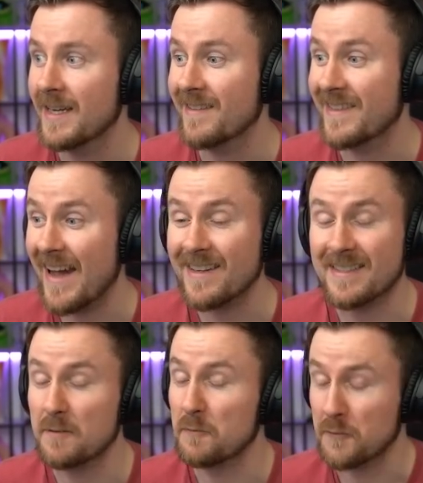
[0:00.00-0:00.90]
and that
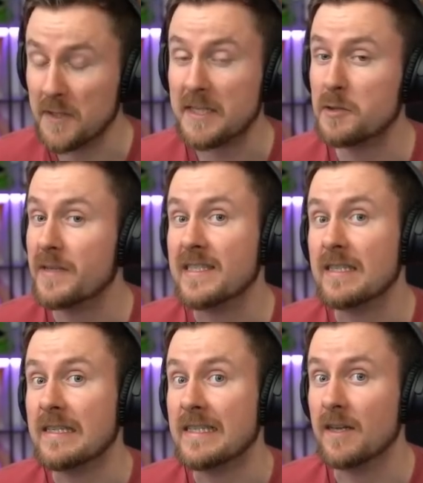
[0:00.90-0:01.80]
is a really
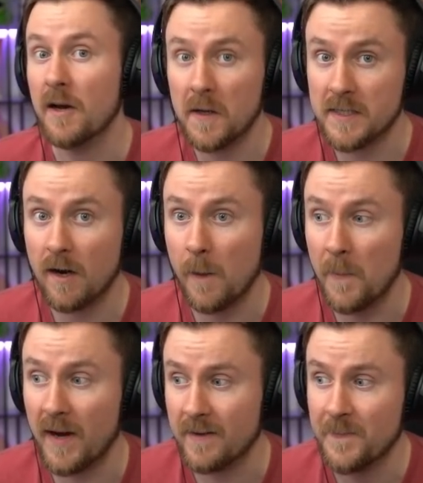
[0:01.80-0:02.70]
crazy lead early on,
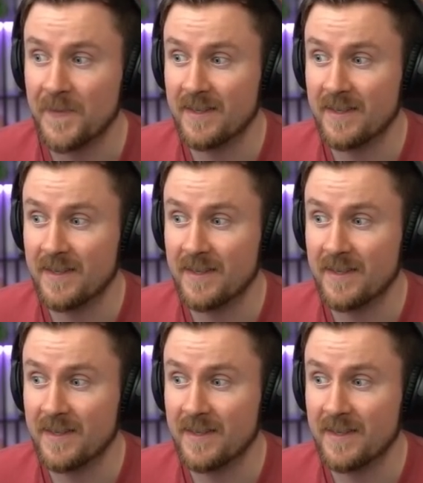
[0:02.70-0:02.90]
but